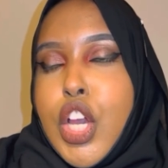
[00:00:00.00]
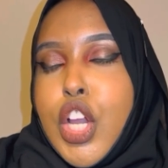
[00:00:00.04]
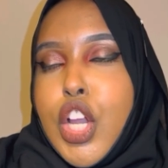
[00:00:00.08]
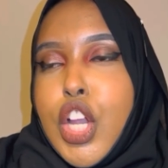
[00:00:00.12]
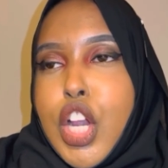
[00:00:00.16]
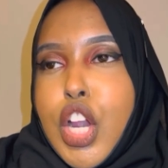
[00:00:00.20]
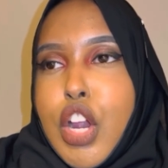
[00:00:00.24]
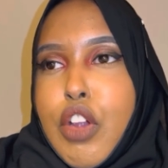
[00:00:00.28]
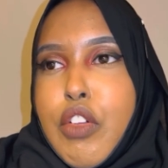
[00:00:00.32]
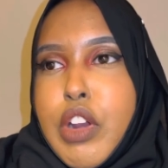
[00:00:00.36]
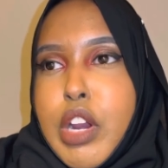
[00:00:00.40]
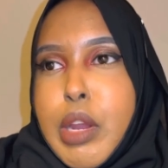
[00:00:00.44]

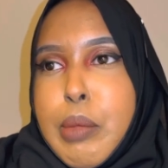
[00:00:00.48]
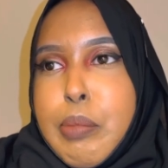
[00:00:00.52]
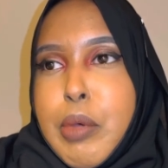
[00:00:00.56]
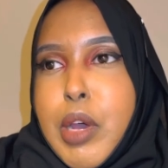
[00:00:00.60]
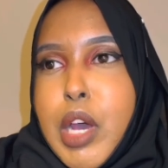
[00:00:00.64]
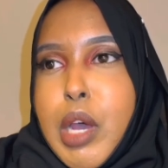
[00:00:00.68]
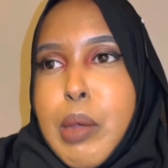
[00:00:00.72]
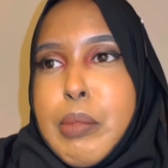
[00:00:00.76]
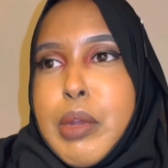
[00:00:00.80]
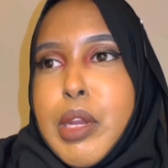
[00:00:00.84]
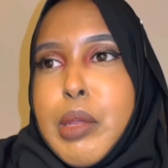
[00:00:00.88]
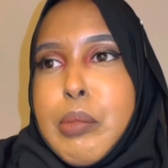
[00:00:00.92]
current
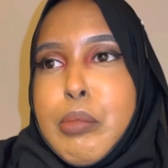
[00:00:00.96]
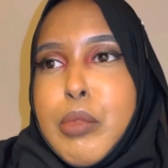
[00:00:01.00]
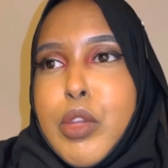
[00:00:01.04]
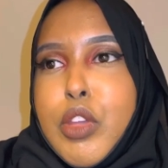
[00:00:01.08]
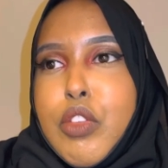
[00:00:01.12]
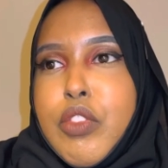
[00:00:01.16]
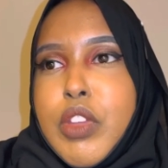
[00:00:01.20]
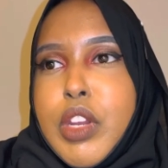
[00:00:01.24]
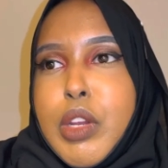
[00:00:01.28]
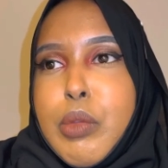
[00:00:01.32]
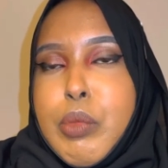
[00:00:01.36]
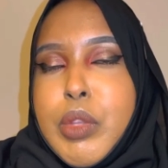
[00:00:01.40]
apartment and
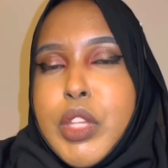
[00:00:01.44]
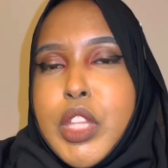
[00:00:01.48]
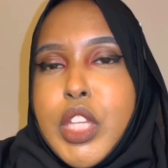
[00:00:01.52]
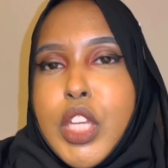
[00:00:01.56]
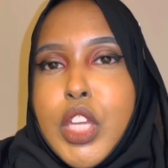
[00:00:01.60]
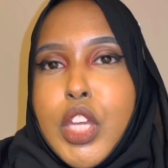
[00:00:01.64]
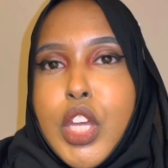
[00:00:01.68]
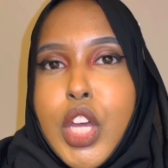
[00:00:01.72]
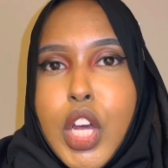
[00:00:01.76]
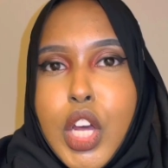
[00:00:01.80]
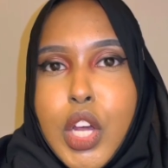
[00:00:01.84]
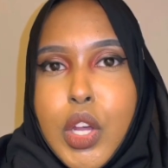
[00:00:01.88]
moving in with the
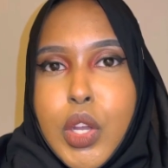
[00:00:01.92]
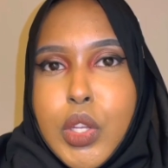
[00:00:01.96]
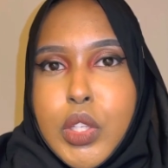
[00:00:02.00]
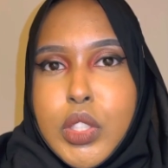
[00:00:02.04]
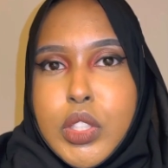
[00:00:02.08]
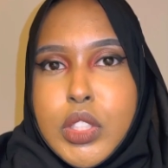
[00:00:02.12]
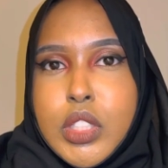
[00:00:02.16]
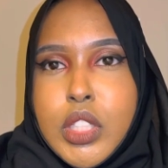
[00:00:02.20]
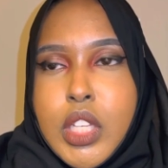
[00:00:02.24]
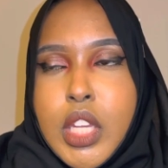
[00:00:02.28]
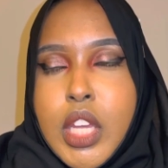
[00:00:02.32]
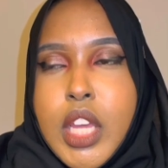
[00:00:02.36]

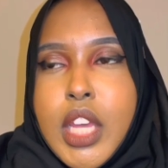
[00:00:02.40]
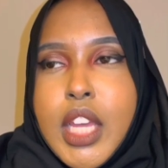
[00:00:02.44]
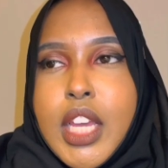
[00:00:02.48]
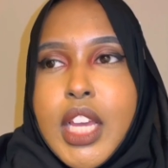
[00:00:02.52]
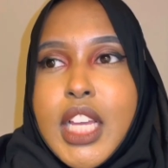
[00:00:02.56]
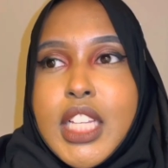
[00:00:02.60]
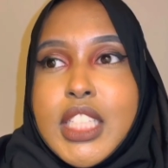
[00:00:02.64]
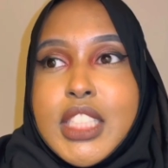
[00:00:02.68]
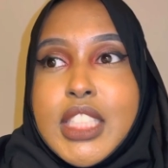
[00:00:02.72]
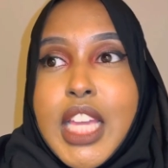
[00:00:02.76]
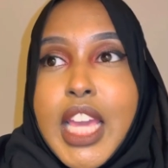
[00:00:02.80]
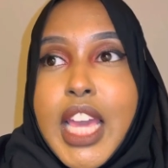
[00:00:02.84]
girls,
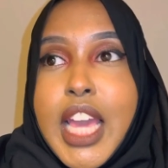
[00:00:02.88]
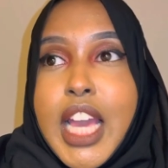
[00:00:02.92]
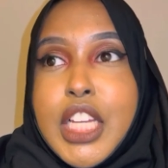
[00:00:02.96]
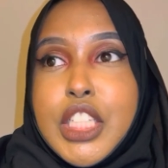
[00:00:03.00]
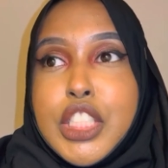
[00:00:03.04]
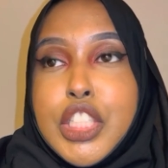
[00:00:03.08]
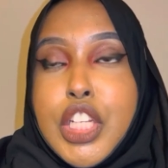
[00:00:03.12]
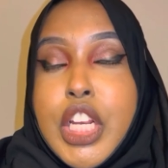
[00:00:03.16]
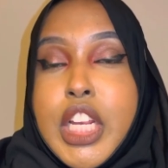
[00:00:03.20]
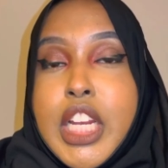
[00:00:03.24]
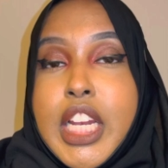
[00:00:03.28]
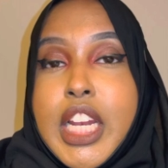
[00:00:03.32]
because they
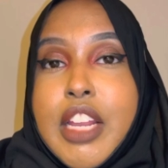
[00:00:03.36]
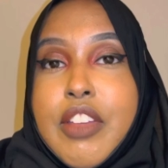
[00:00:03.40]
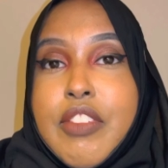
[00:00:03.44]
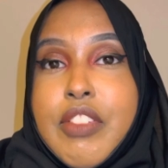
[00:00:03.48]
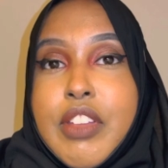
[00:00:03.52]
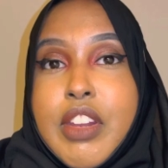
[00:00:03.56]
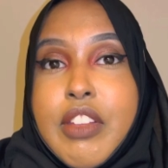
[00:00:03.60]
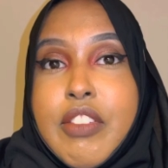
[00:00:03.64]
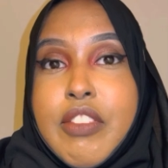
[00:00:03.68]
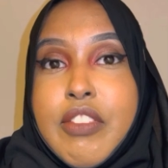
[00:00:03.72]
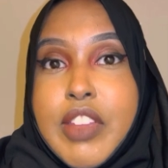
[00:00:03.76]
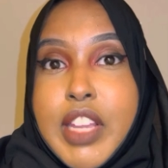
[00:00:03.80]
actually live
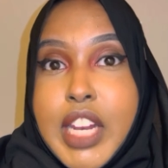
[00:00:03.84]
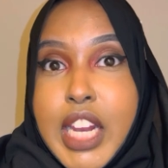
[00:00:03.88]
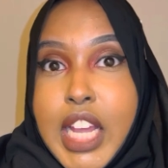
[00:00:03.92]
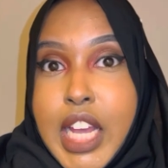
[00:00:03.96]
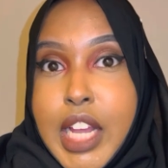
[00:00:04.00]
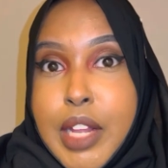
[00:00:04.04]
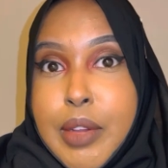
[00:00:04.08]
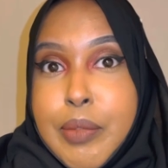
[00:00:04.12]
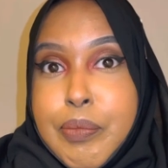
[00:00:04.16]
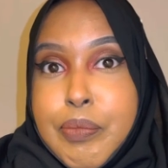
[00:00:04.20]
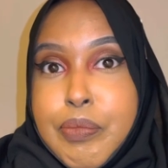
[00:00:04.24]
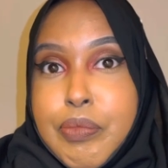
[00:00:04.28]
in a
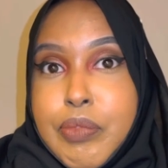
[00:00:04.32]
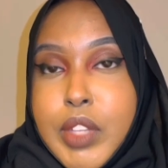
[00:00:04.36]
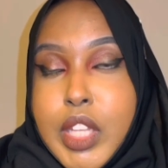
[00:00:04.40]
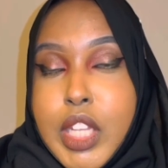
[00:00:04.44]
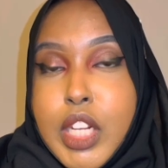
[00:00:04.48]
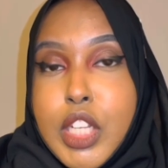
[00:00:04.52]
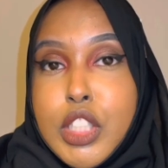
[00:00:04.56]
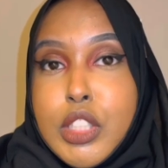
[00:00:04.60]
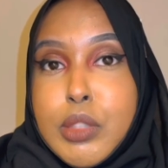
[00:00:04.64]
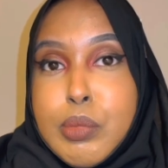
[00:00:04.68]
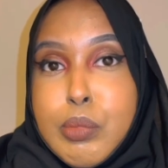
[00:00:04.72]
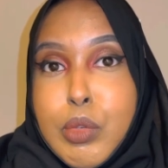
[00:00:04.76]
villa,
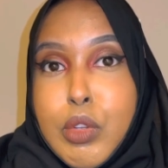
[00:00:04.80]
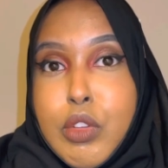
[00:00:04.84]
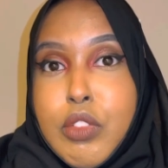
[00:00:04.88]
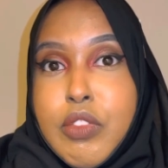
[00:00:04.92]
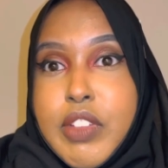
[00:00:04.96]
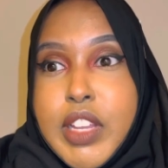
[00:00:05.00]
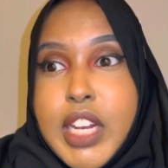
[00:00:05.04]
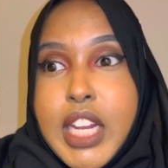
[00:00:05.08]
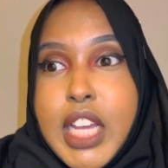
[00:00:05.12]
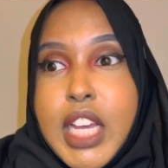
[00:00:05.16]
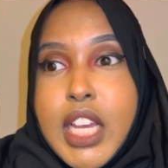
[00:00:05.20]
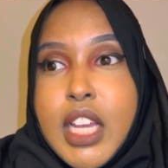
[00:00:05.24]
in a small
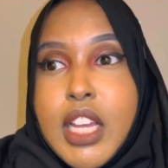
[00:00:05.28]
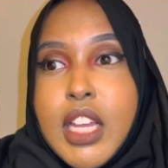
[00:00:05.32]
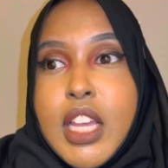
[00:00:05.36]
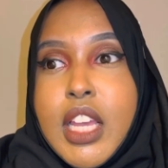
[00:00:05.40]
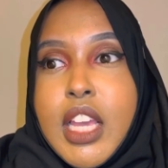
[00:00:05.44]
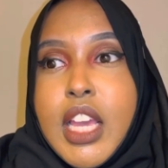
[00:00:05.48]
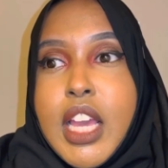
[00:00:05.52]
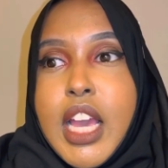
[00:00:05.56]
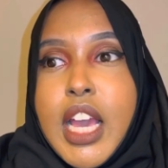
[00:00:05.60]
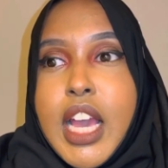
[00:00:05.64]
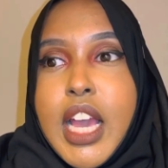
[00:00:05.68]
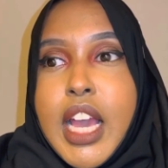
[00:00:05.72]
villa,
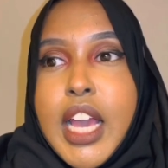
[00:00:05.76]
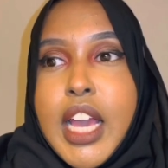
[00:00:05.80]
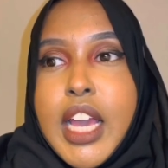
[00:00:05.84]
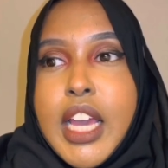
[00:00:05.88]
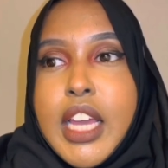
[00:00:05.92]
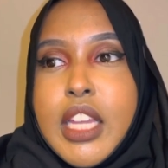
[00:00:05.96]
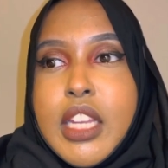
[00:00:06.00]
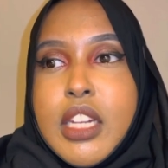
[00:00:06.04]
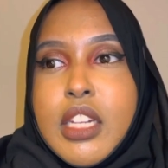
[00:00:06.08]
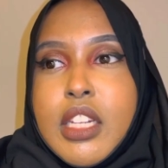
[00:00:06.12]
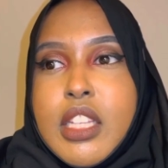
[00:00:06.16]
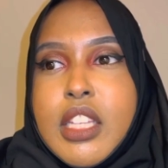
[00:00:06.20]

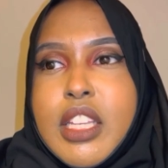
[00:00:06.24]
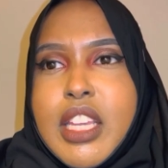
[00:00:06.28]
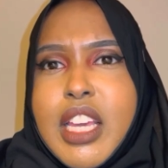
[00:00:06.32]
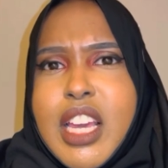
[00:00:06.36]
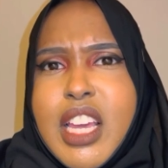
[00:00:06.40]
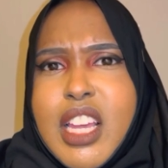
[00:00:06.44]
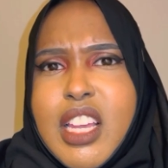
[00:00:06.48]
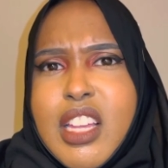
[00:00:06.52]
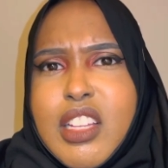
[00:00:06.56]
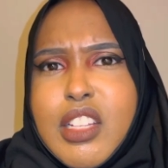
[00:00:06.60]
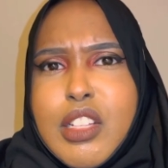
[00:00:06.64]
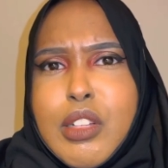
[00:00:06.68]
and
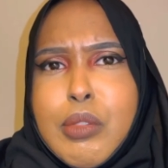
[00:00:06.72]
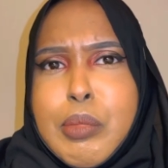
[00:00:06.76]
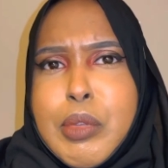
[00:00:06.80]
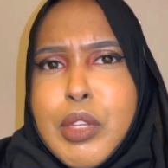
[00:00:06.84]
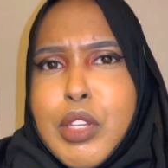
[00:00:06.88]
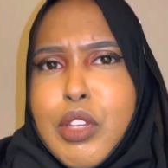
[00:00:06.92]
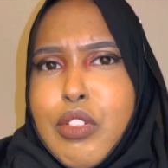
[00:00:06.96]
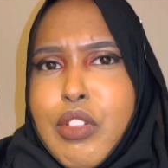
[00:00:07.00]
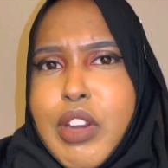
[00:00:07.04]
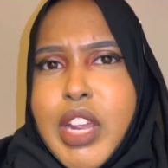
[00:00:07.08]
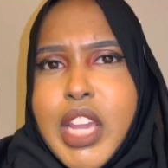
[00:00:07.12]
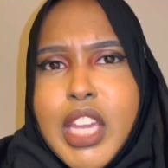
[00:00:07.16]
yeah, it would be
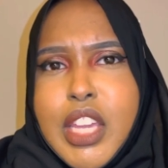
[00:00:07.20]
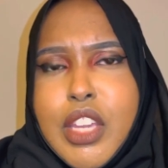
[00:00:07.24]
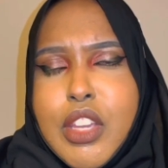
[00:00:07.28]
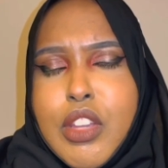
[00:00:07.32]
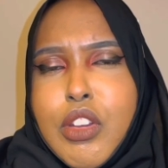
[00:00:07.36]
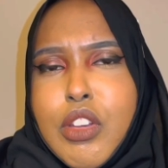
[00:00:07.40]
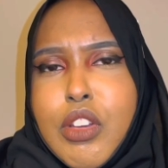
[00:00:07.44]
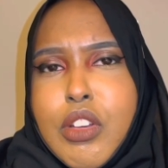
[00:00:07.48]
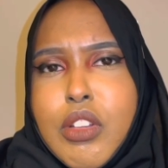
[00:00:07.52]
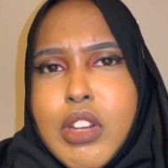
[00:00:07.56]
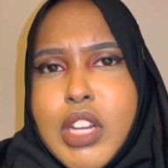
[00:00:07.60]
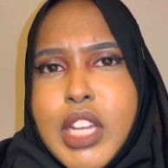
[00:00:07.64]
great, you
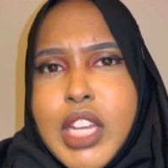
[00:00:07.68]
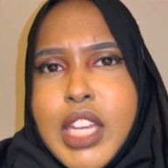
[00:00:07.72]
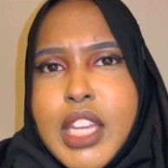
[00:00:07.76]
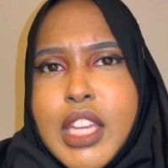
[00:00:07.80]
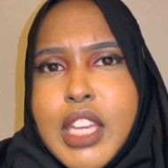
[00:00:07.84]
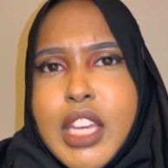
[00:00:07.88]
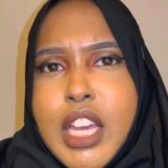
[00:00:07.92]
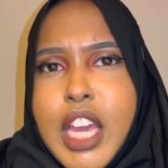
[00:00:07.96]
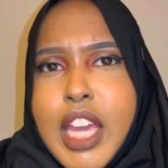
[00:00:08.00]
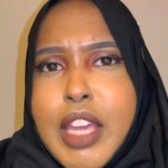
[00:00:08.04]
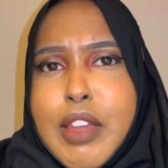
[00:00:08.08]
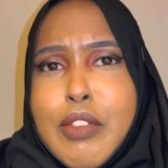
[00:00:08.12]
know,
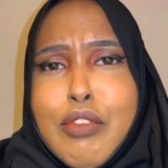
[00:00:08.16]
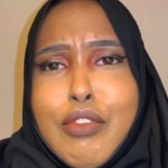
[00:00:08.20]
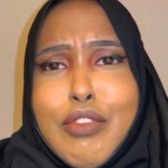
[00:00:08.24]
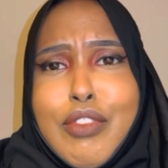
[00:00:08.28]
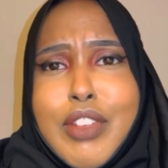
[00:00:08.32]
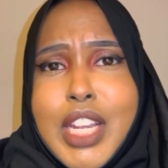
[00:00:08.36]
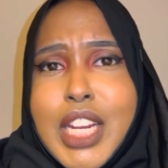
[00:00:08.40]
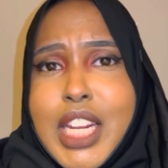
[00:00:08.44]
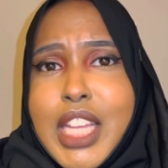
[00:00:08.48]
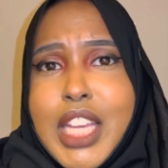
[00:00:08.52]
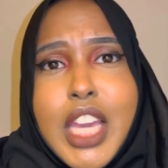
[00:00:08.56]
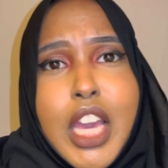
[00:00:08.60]
like, I
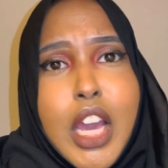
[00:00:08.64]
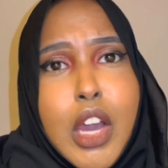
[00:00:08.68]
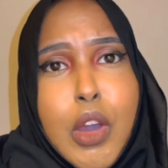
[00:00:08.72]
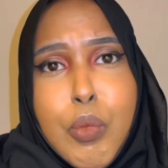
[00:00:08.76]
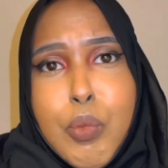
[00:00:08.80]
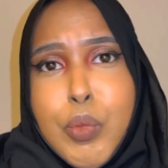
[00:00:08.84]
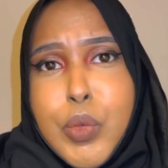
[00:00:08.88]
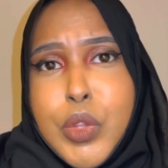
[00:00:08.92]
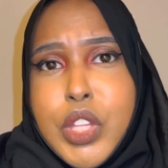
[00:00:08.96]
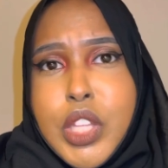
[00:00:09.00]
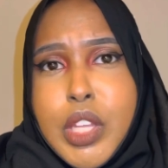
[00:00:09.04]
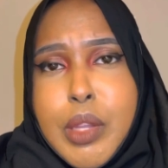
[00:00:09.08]
really get
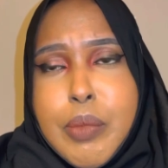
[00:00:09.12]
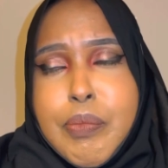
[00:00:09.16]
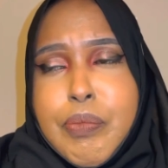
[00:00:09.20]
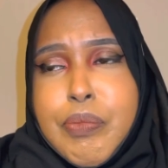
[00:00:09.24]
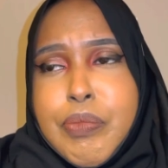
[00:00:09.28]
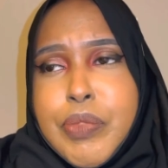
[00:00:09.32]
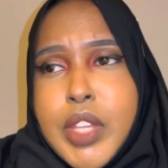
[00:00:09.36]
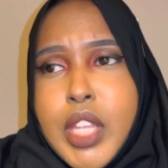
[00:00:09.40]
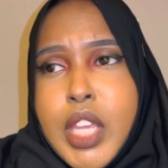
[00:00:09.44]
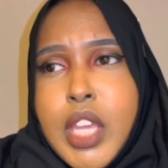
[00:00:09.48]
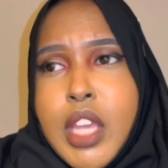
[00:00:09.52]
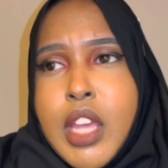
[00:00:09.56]
on with them,